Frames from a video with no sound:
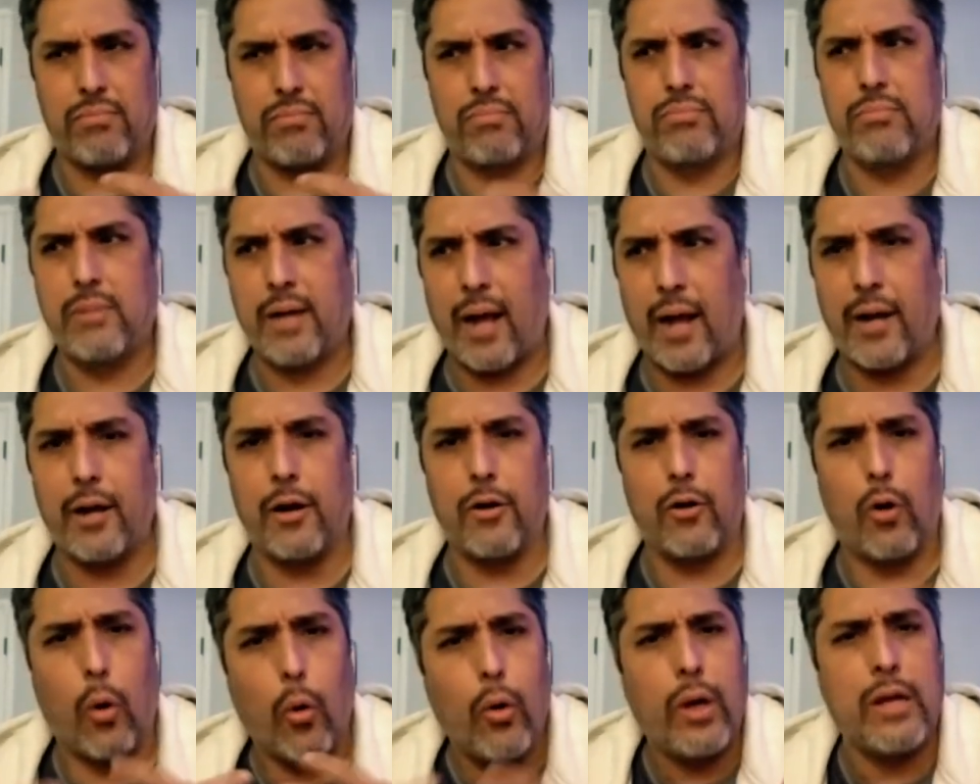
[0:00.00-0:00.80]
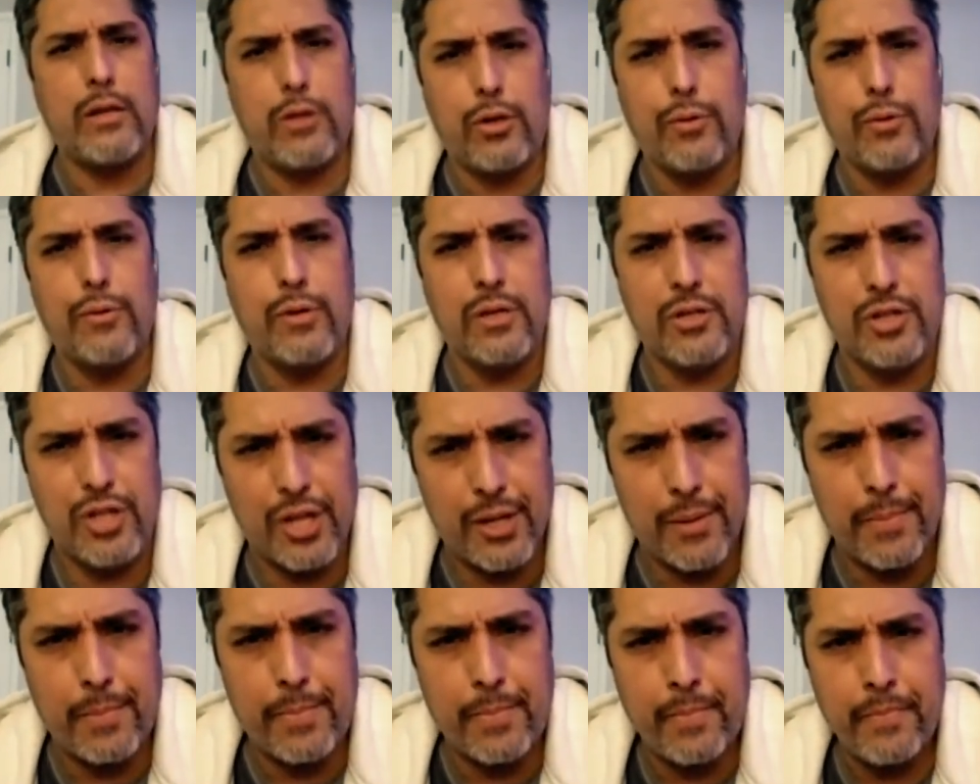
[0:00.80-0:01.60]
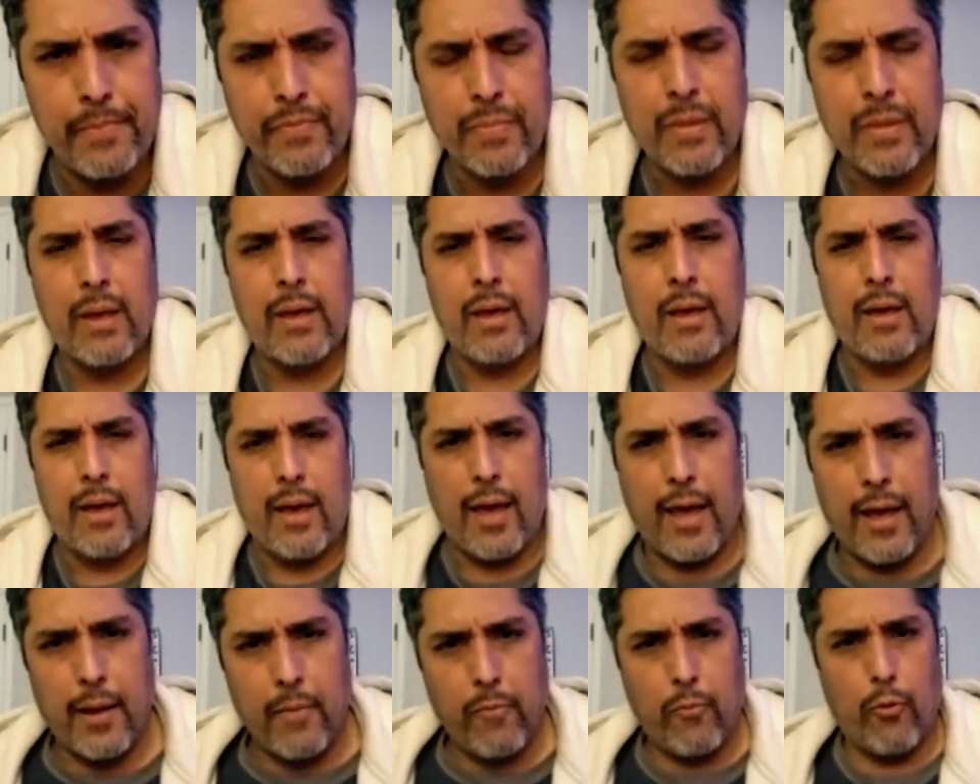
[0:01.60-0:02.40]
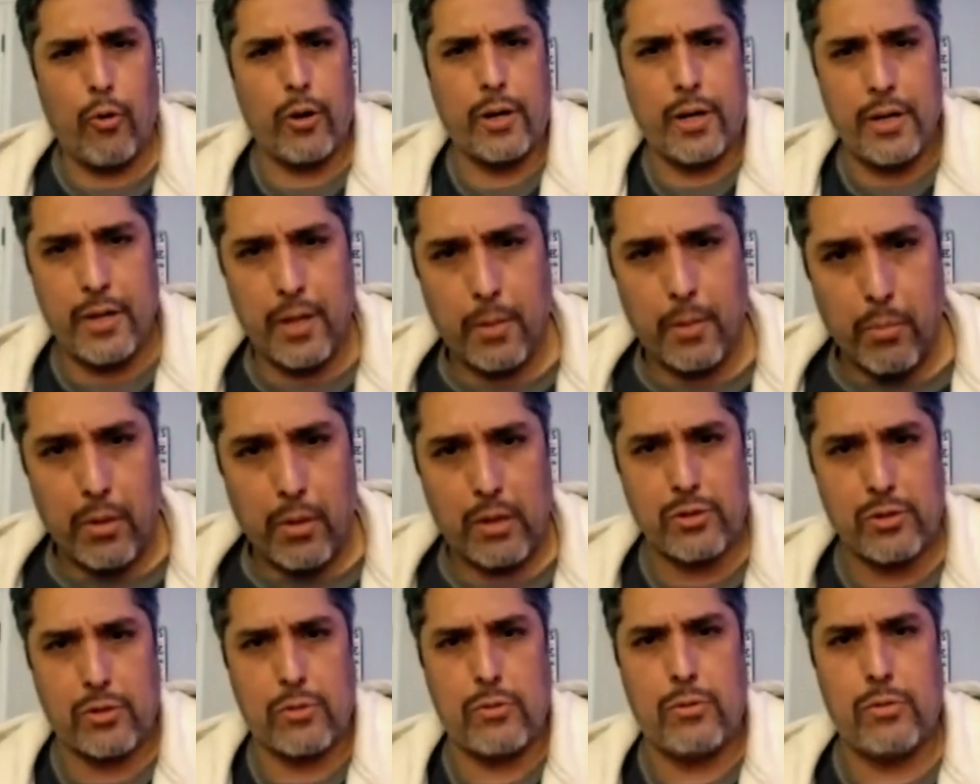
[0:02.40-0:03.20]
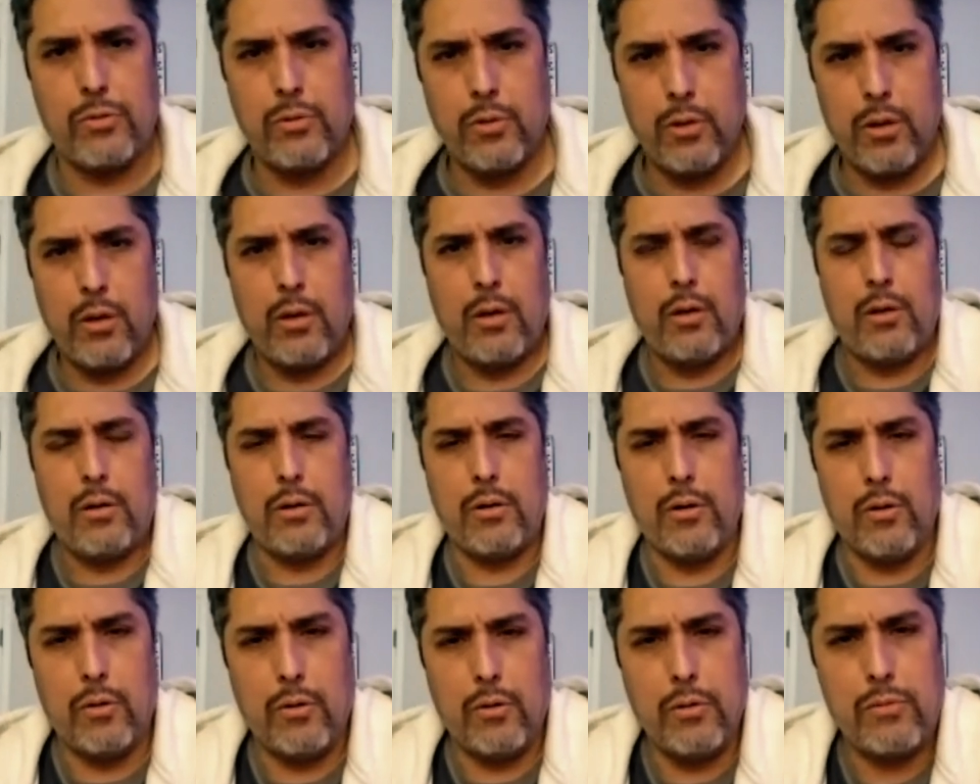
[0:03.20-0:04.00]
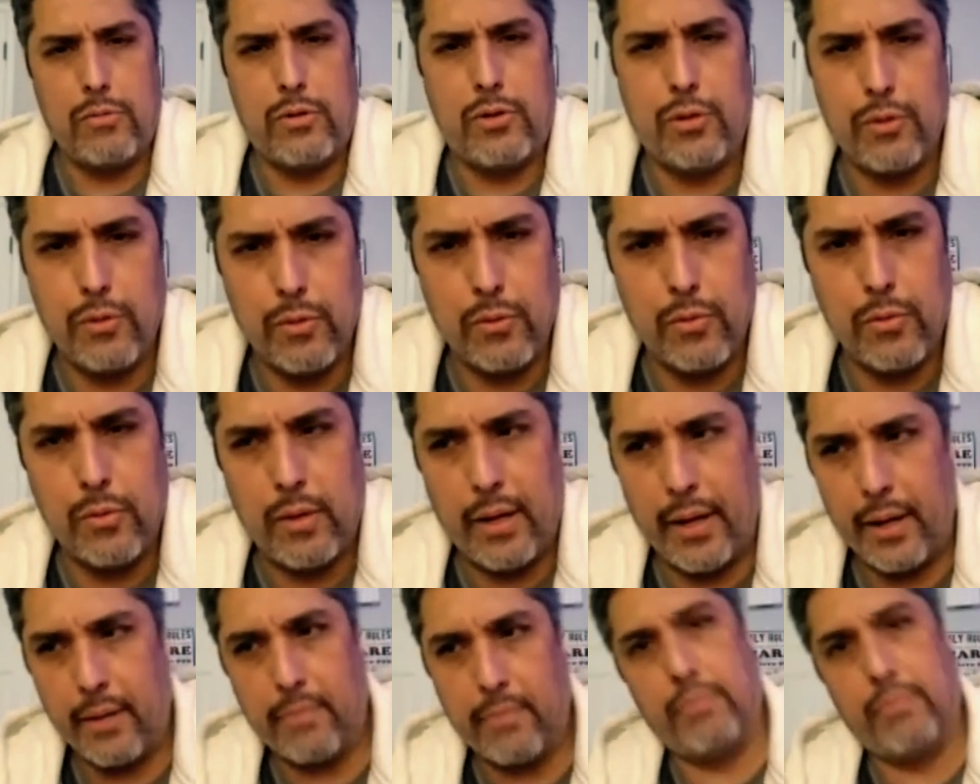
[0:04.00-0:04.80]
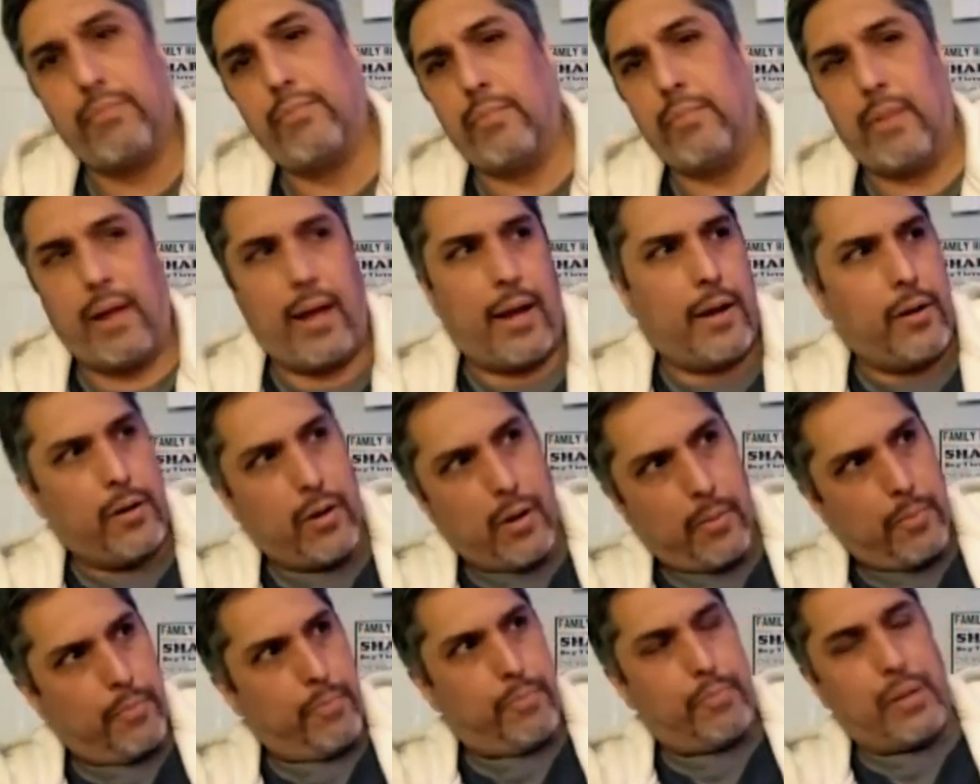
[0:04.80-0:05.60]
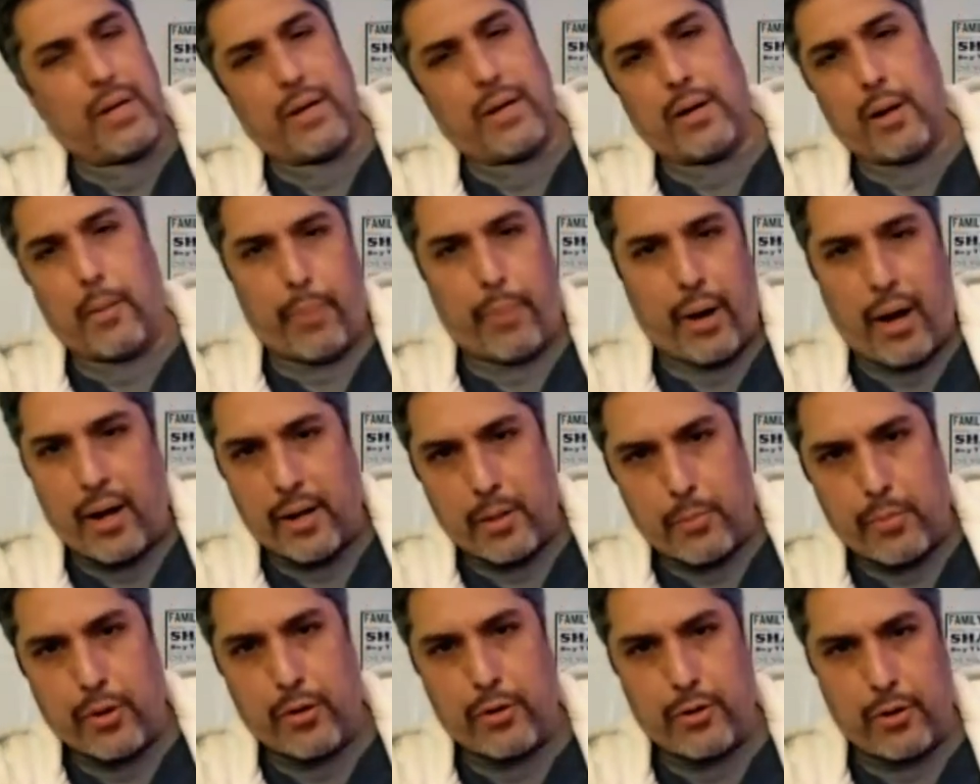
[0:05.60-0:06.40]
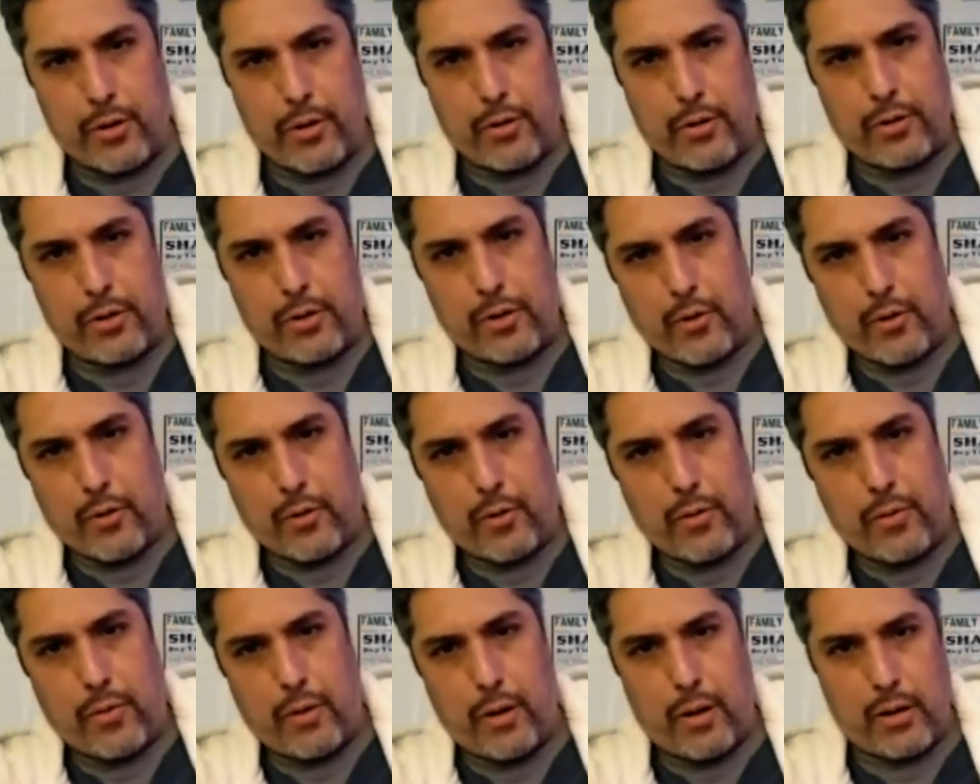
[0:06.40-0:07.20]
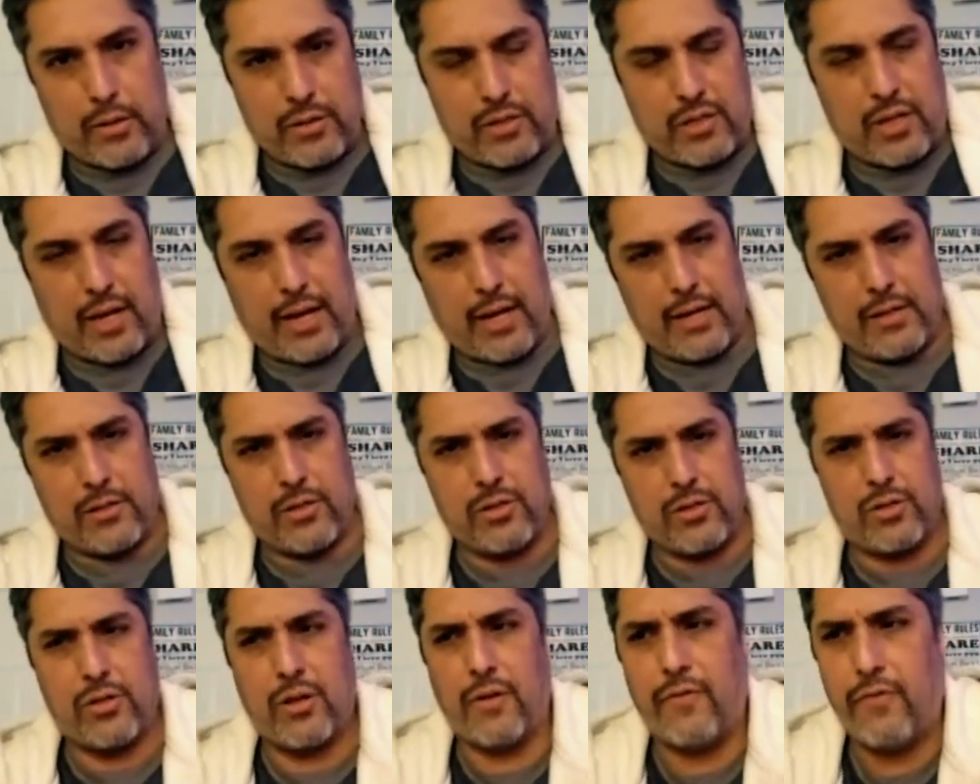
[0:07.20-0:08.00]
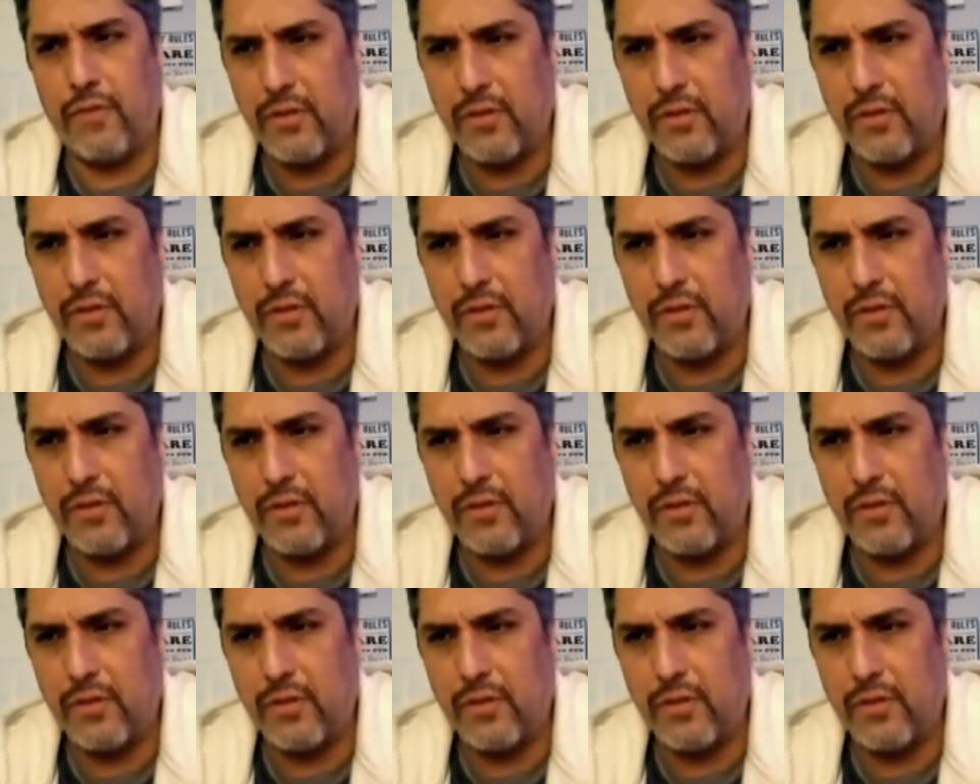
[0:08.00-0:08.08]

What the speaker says: kind of going to a gym and working the muscle, to like end up being a bodybuilder, on stage and stuff.